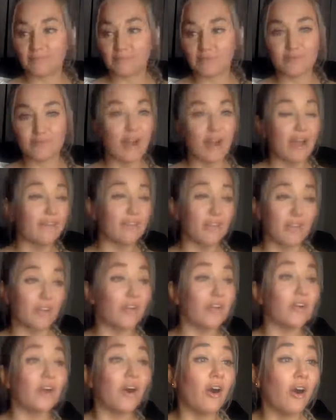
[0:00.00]
driving
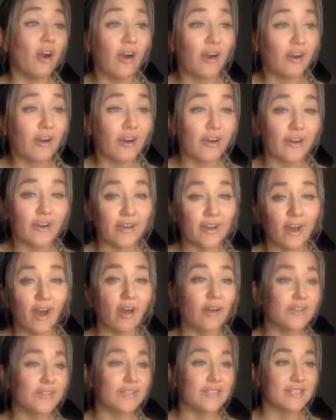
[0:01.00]
a car
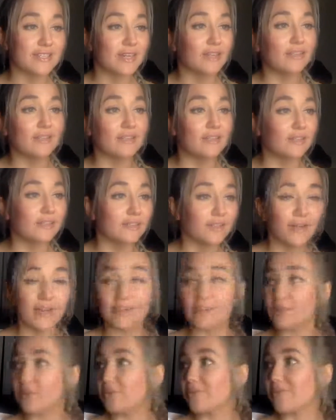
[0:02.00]
on a signal. I
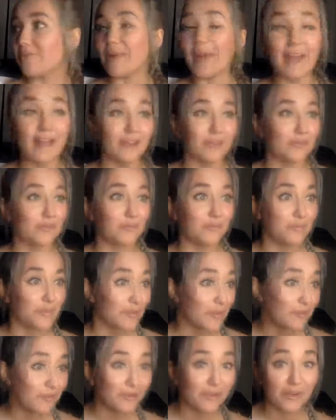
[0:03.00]
look around.
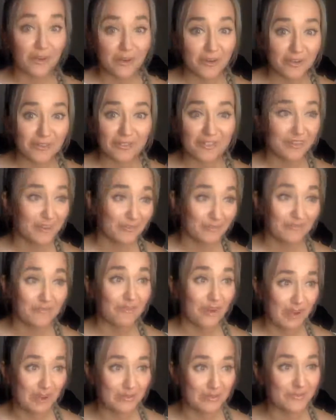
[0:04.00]
People are in their
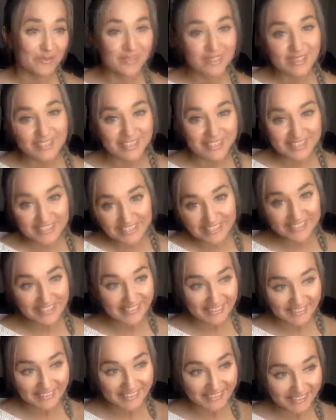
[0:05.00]
phones.
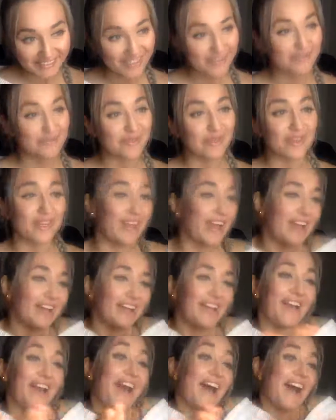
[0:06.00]
Literally.
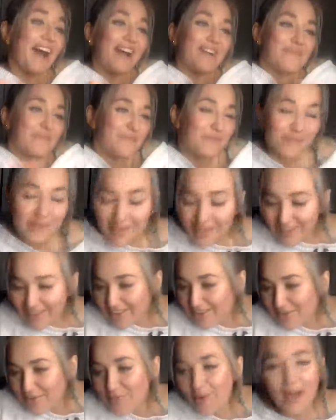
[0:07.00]

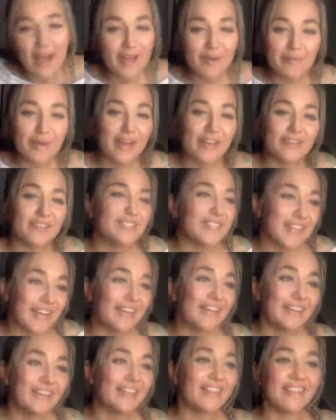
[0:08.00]
Why am I
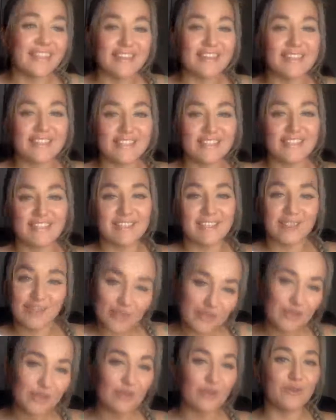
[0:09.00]
telling this to
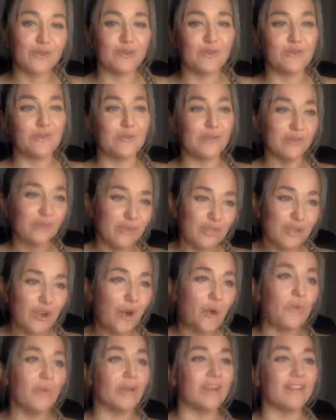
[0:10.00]
you? You
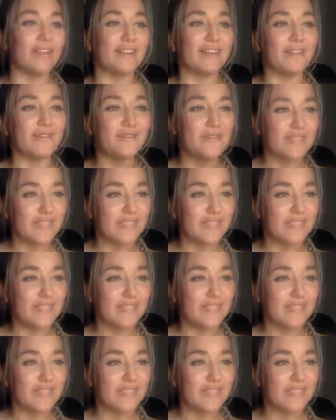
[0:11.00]
know it. You've